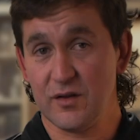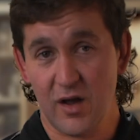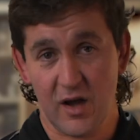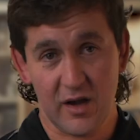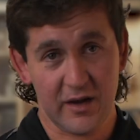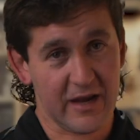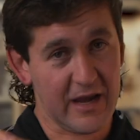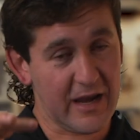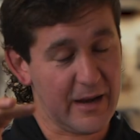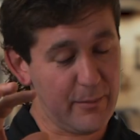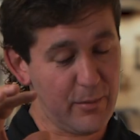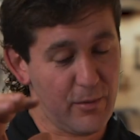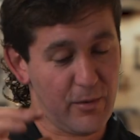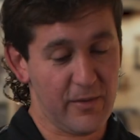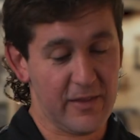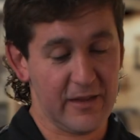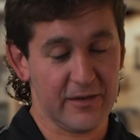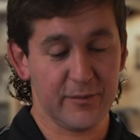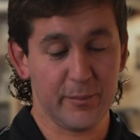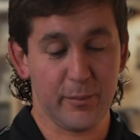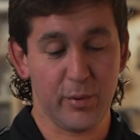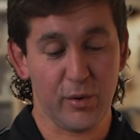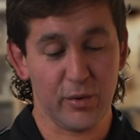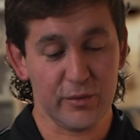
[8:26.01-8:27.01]
long cable
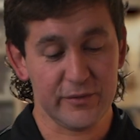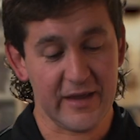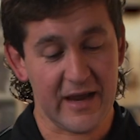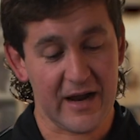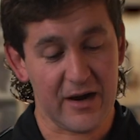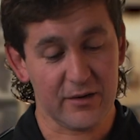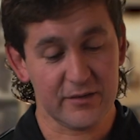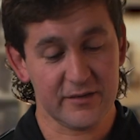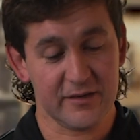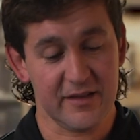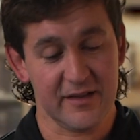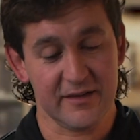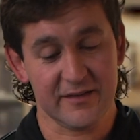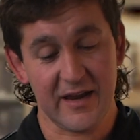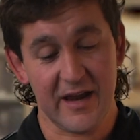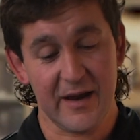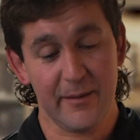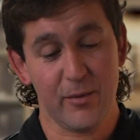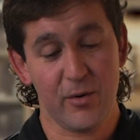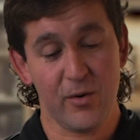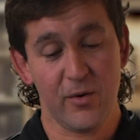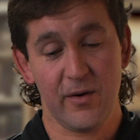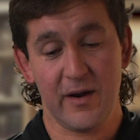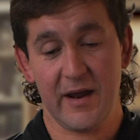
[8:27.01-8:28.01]
that's pulled down to the
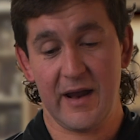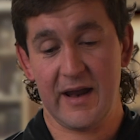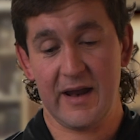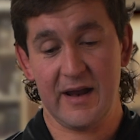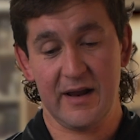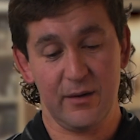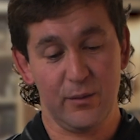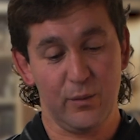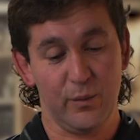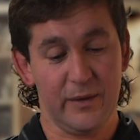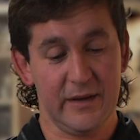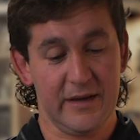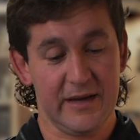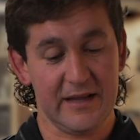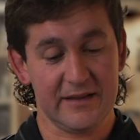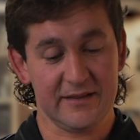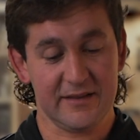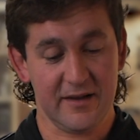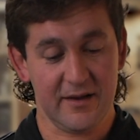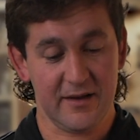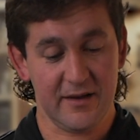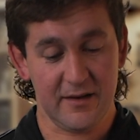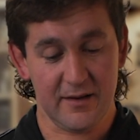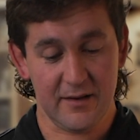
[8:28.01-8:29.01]
table, and we get
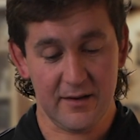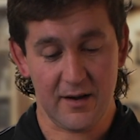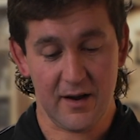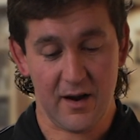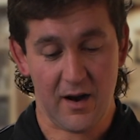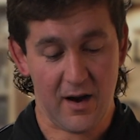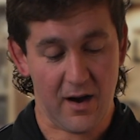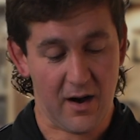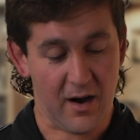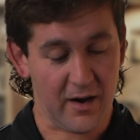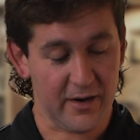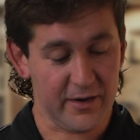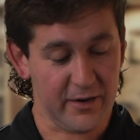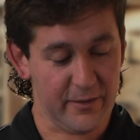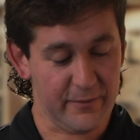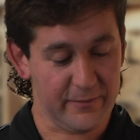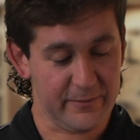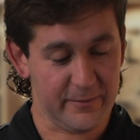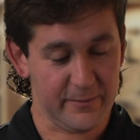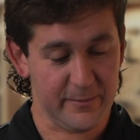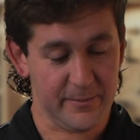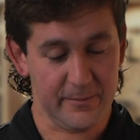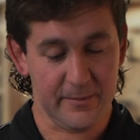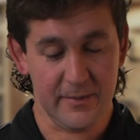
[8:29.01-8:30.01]
the audio
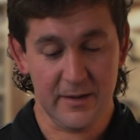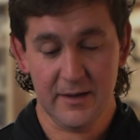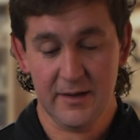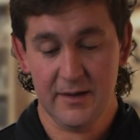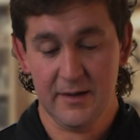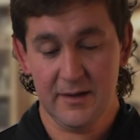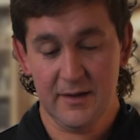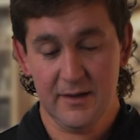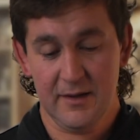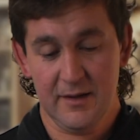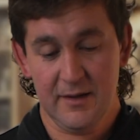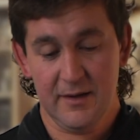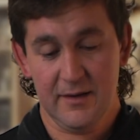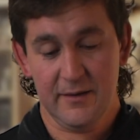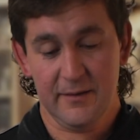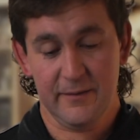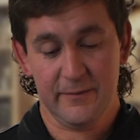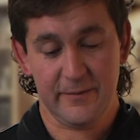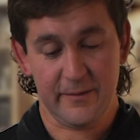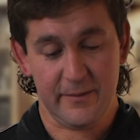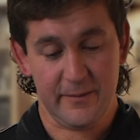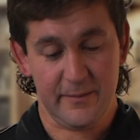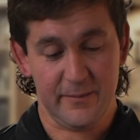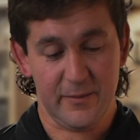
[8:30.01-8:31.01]
from
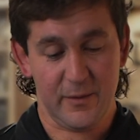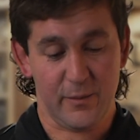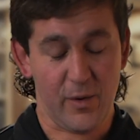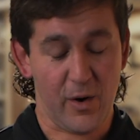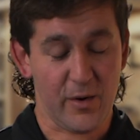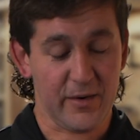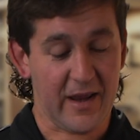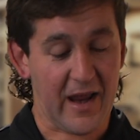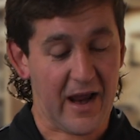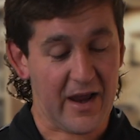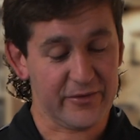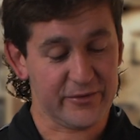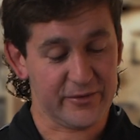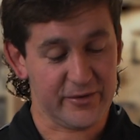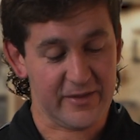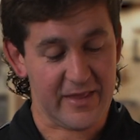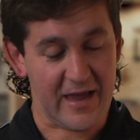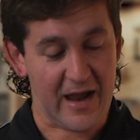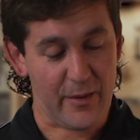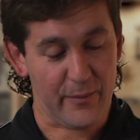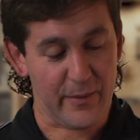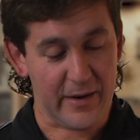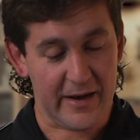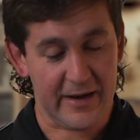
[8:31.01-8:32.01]
the Rodecaster
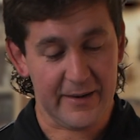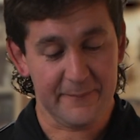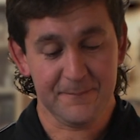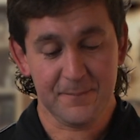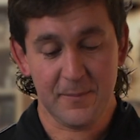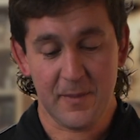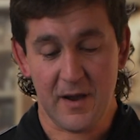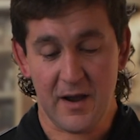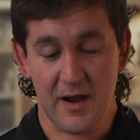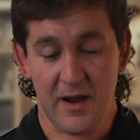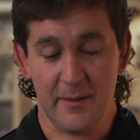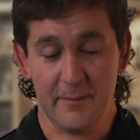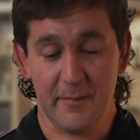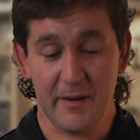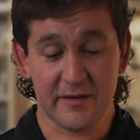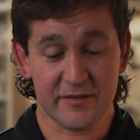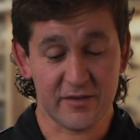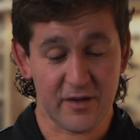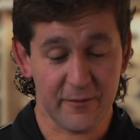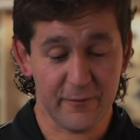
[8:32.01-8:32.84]
that way. It's